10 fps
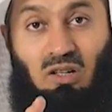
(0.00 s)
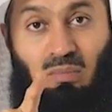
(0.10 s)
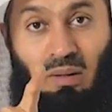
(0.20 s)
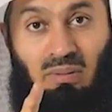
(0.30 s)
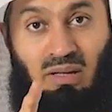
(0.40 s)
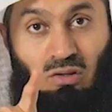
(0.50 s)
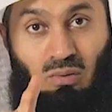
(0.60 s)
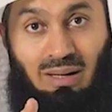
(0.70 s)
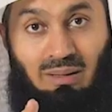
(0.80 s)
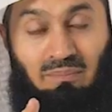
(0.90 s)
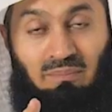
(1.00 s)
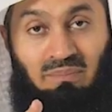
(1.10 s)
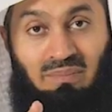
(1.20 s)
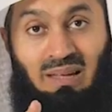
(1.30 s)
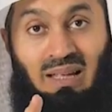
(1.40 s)
Remember that dua.
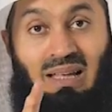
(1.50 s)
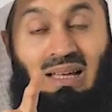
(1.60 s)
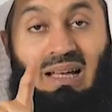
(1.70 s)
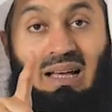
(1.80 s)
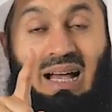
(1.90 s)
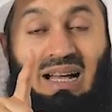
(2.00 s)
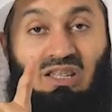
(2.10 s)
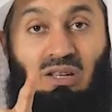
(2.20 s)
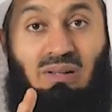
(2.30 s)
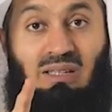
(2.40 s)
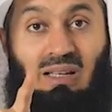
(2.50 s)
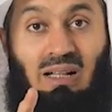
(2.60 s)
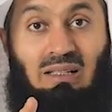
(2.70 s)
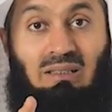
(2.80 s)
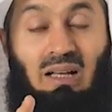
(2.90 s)
As a
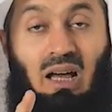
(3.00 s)
result,